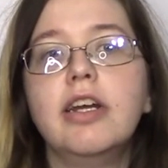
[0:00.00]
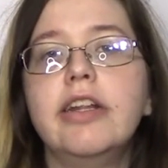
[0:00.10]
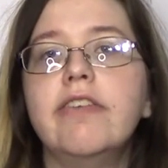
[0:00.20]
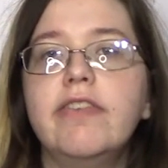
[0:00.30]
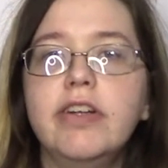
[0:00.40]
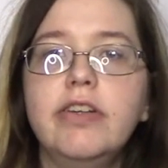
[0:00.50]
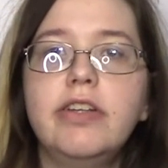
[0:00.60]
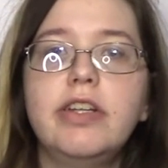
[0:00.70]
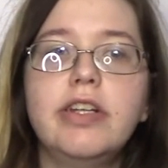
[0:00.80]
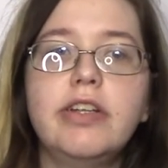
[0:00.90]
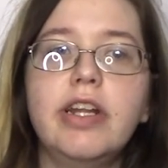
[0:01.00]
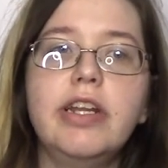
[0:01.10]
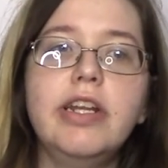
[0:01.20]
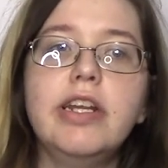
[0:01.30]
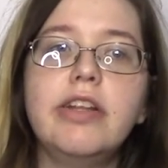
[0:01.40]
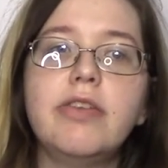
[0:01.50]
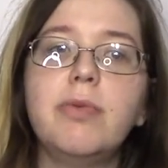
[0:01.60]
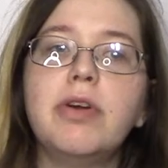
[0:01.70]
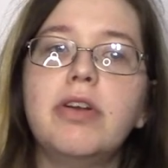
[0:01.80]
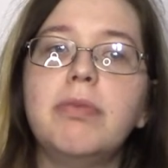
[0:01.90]
The first study is
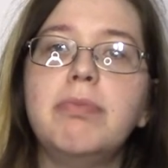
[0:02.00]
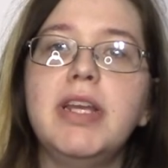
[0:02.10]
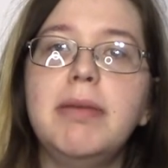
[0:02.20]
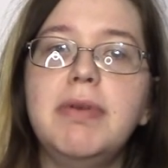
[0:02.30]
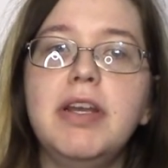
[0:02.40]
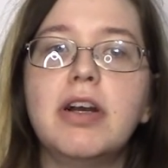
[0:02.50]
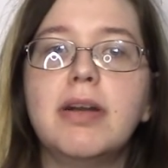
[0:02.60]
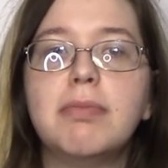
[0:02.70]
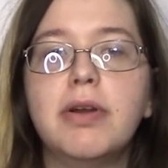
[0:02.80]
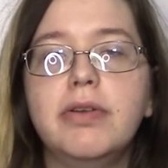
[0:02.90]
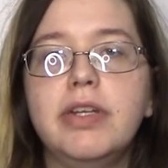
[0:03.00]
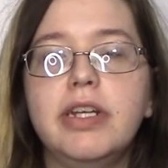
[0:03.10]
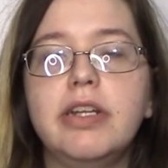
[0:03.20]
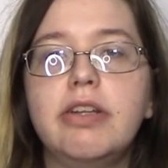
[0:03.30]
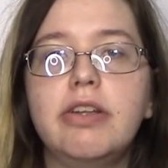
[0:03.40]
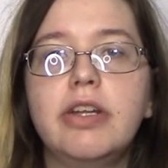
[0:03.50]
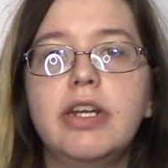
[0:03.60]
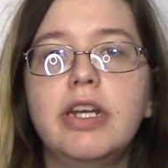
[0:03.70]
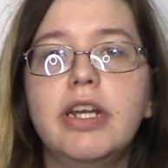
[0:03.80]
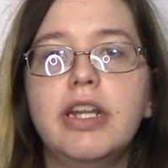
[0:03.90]
one on PPR proteins
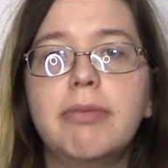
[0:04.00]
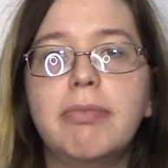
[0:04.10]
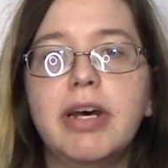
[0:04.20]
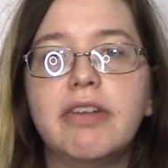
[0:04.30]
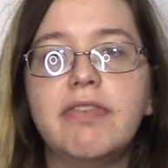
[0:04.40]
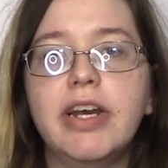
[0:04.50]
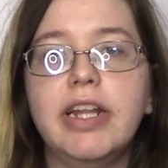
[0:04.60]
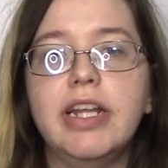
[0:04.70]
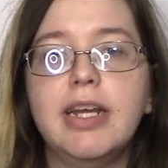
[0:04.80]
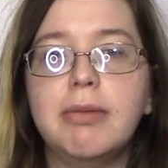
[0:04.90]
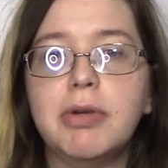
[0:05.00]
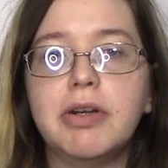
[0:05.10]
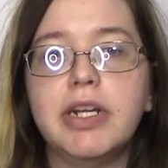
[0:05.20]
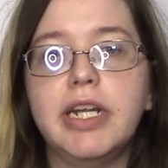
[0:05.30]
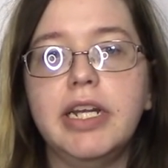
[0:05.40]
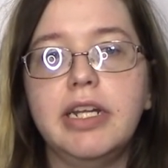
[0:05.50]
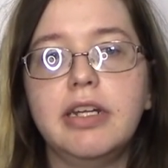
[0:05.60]
that modify the mRNA.